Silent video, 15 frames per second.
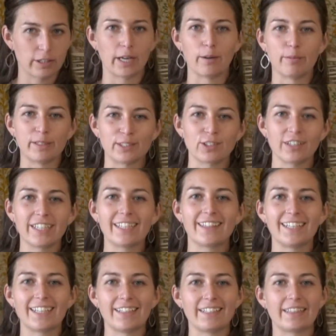therapist or
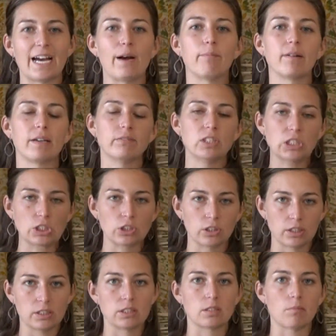anything like that, but I've just
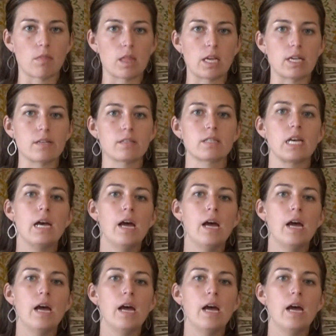learned some things